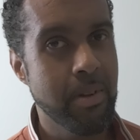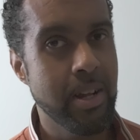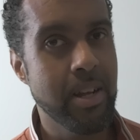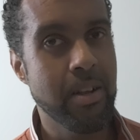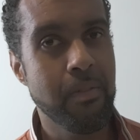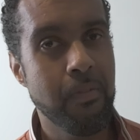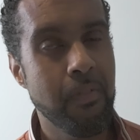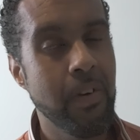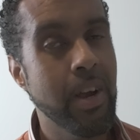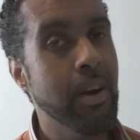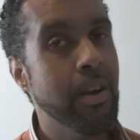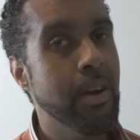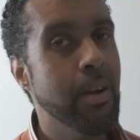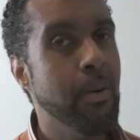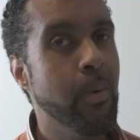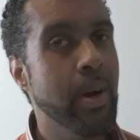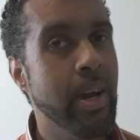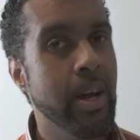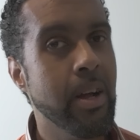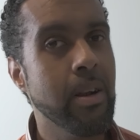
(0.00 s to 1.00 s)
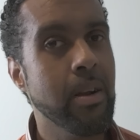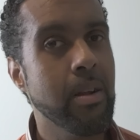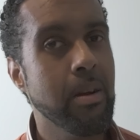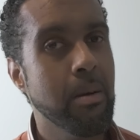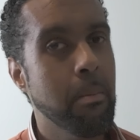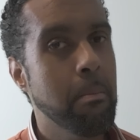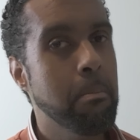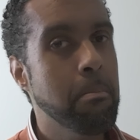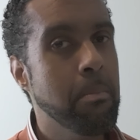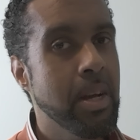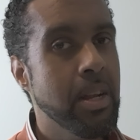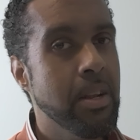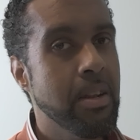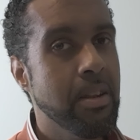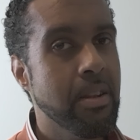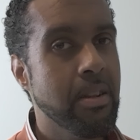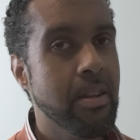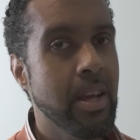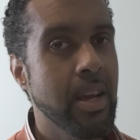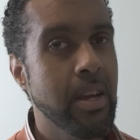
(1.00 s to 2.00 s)
that's very well
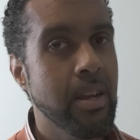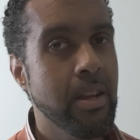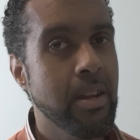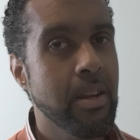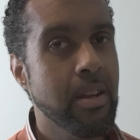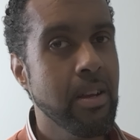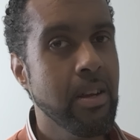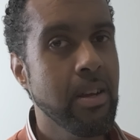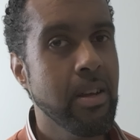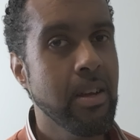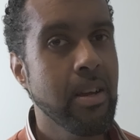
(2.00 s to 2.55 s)
maintained.